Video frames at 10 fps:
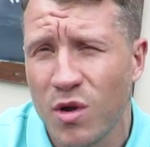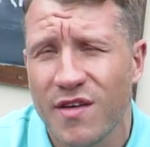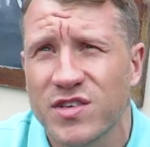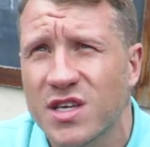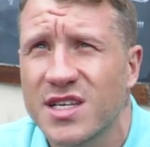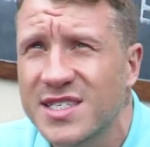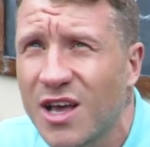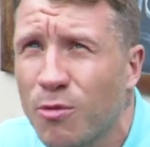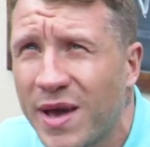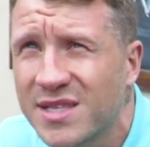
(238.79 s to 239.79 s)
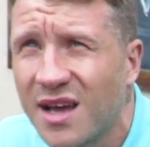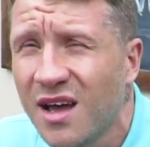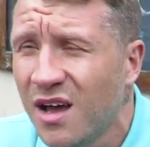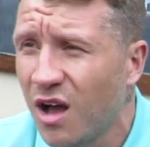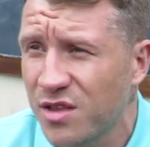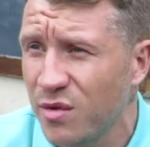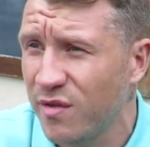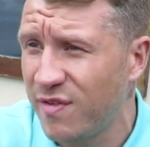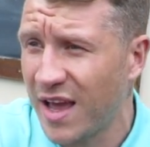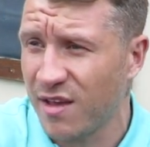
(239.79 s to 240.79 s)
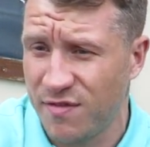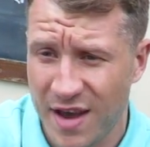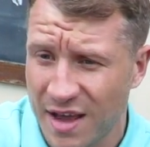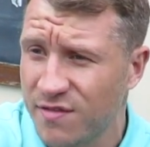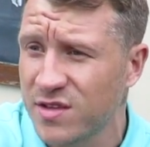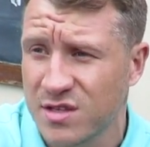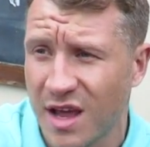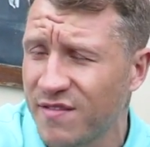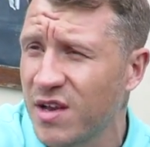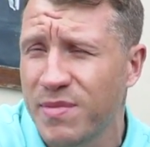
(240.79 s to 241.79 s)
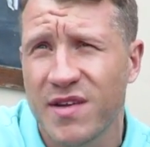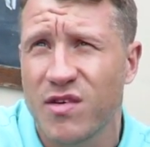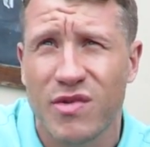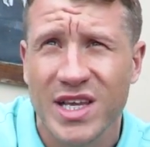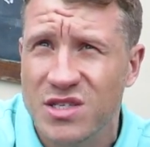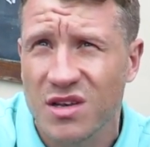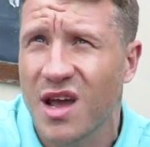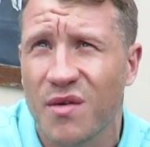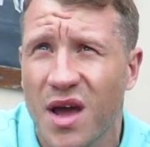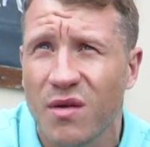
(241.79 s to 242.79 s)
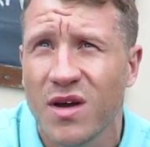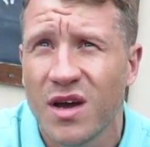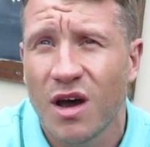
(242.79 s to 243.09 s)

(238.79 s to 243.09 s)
Whatever's going to sell better. I don't know if, Lang if Langford's having a bit of a rest. I don't know.